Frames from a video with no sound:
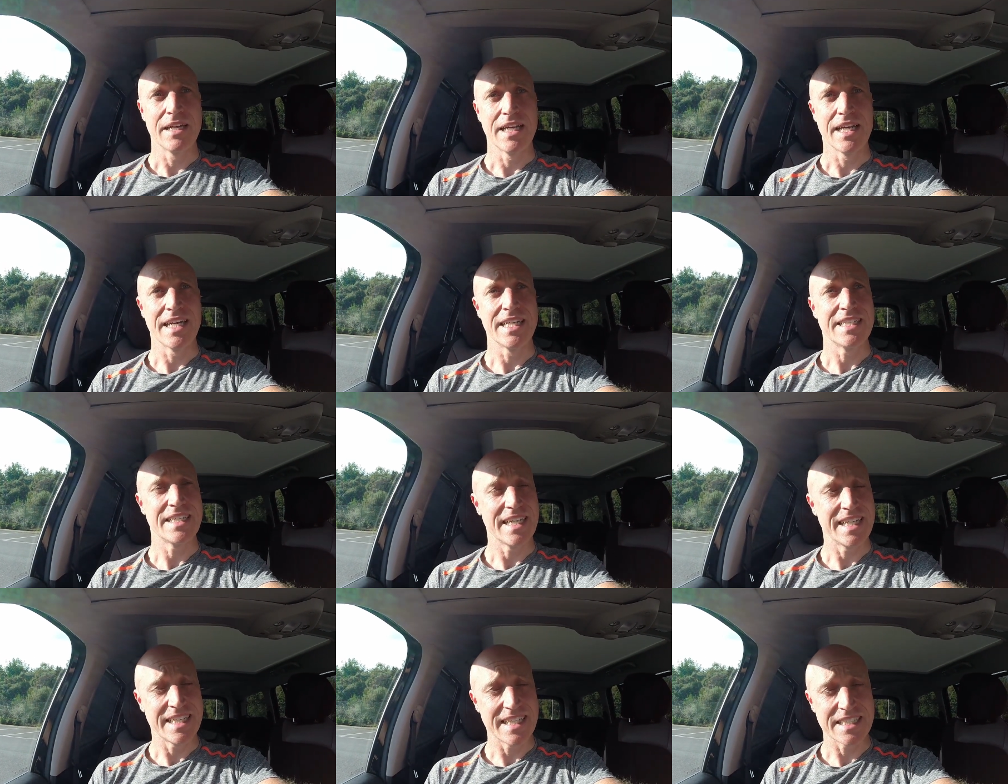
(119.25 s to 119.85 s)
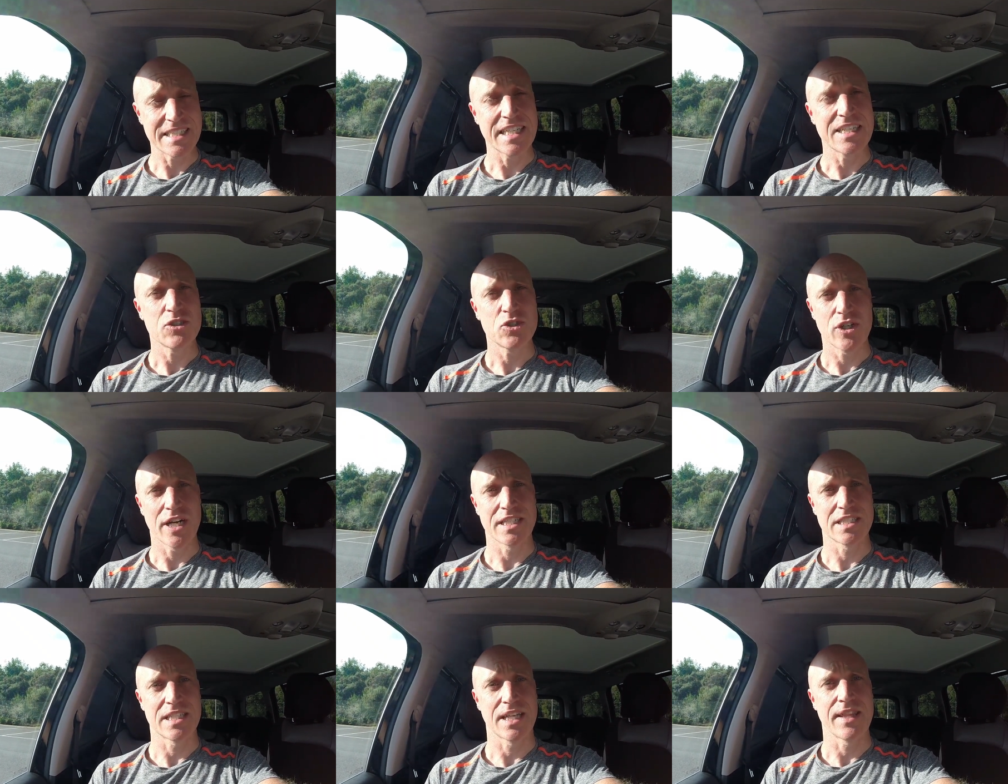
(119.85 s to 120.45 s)
it is
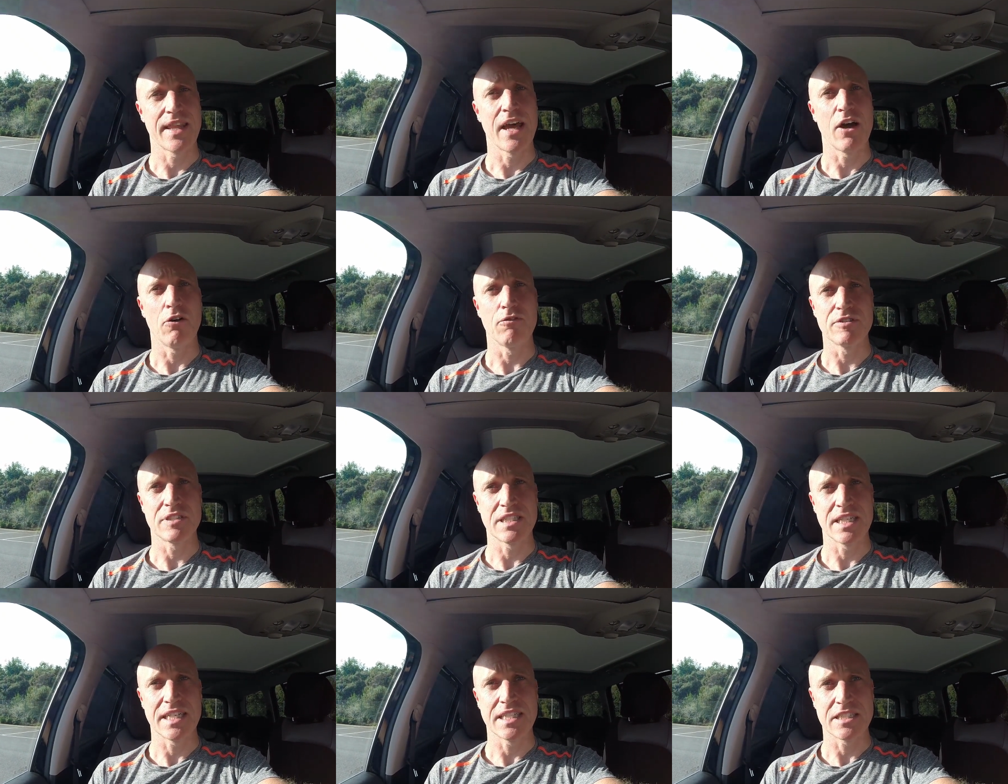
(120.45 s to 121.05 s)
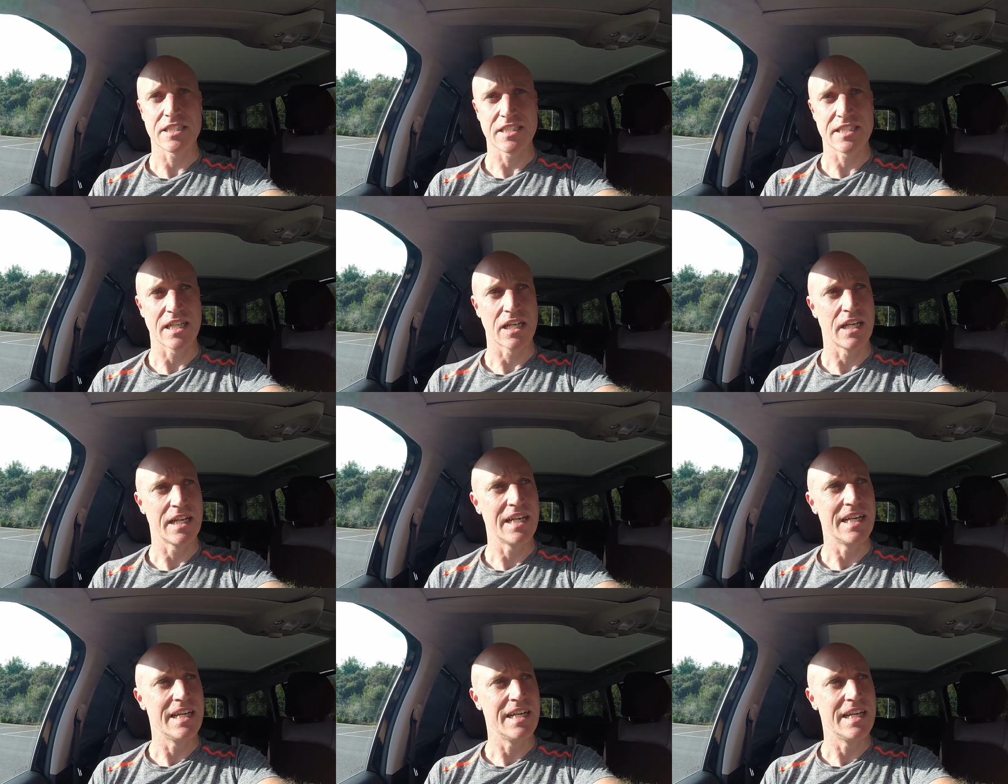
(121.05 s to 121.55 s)
interesting. There obviously is still a